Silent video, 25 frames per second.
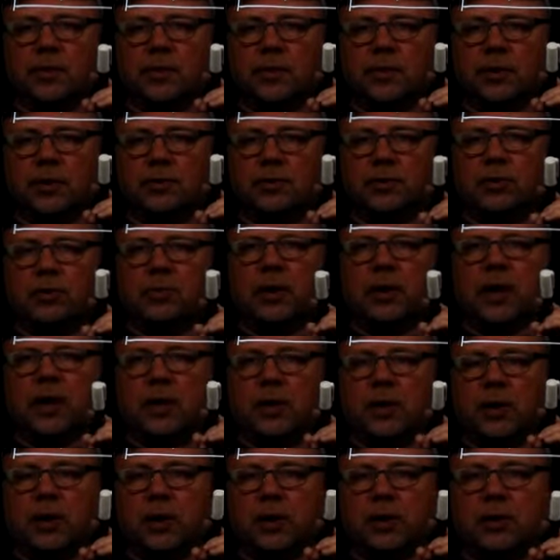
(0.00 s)
The true
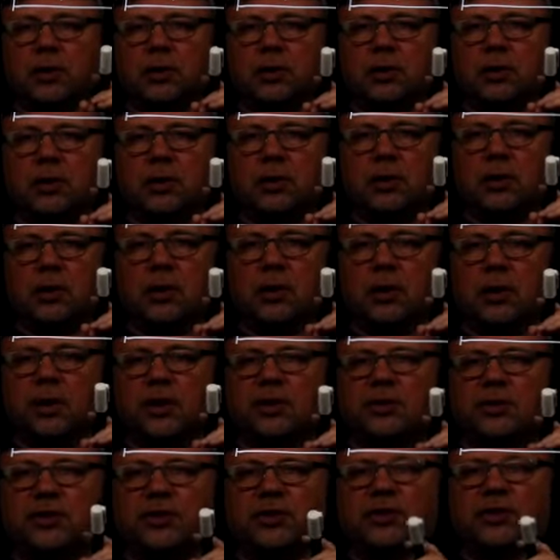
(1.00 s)
power
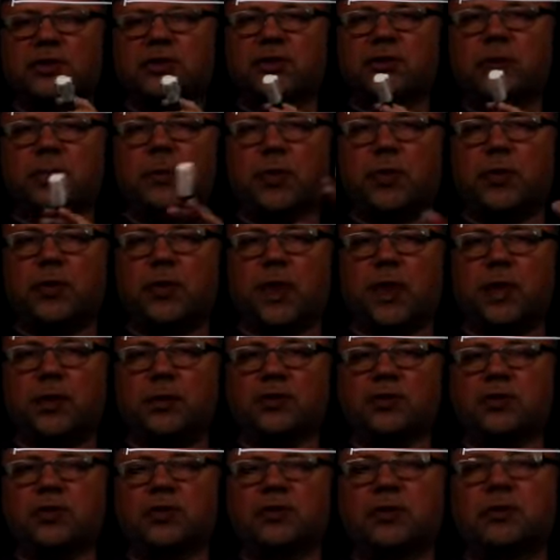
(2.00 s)
is just a simple thing. You
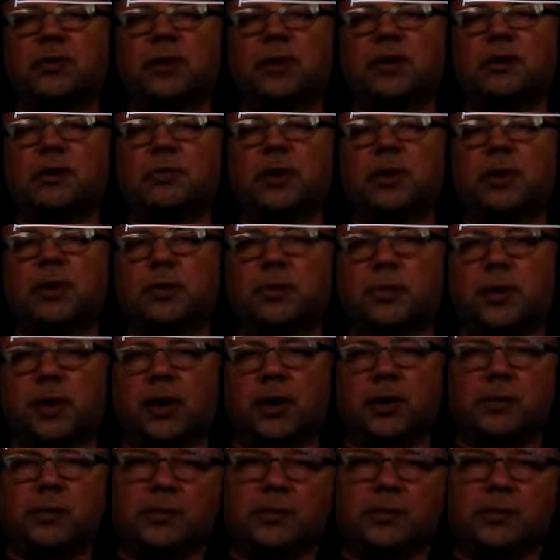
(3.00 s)
just divide it by three.